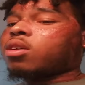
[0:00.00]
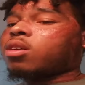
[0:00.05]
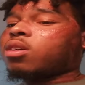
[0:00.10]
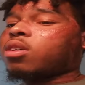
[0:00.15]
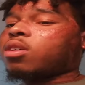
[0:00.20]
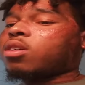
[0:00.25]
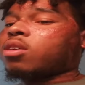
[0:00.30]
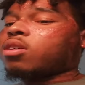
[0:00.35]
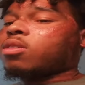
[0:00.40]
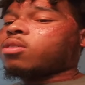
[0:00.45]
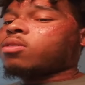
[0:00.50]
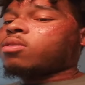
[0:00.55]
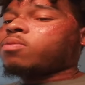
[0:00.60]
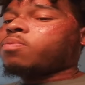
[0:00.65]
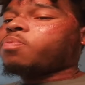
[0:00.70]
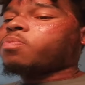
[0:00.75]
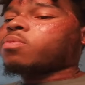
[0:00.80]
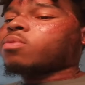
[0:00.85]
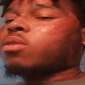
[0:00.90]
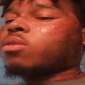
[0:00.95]

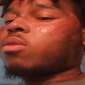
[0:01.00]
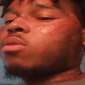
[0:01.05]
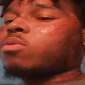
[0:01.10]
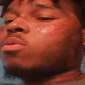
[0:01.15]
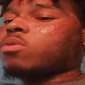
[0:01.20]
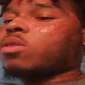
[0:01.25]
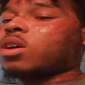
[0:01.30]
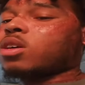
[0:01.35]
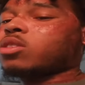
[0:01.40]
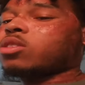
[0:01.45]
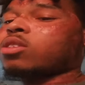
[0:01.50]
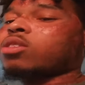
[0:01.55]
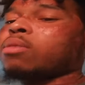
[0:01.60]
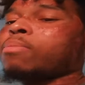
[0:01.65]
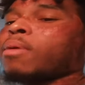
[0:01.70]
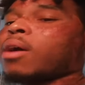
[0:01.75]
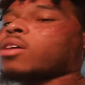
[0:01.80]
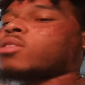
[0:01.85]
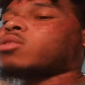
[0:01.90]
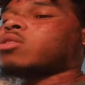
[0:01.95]
And when I sent
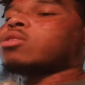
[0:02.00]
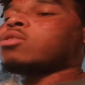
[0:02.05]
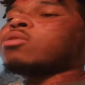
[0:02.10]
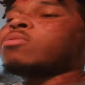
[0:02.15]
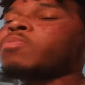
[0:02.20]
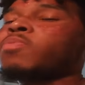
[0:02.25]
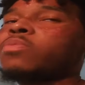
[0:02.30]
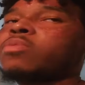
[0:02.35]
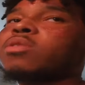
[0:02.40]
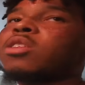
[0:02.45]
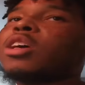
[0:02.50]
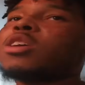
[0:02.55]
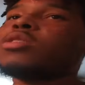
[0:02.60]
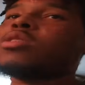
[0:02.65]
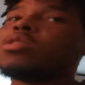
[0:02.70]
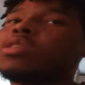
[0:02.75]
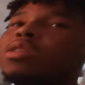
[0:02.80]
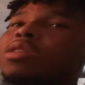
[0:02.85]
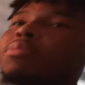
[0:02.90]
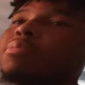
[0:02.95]
it back to them, they
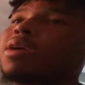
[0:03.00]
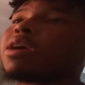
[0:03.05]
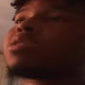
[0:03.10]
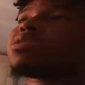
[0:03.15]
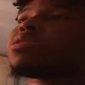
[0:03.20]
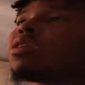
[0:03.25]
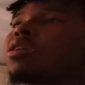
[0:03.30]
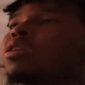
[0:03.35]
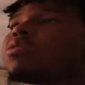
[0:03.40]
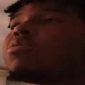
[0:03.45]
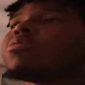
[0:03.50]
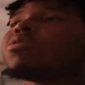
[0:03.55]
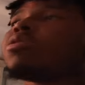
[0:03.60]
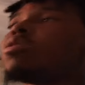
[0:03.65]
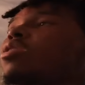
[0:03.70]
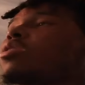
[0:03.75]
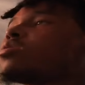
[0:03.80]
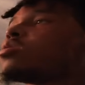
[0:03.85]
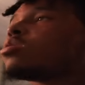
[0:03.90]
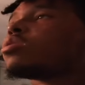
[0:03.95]
sent it back to AWE
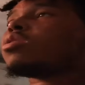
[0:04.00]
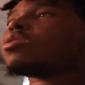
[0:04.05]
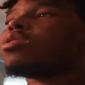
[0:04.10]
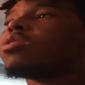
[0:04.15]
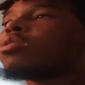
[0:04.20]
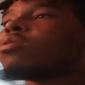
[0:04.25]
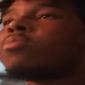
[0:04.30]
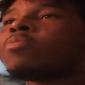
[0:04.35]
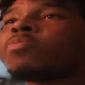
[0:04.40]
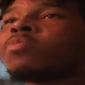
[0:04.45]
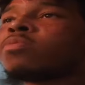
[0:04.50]
and they said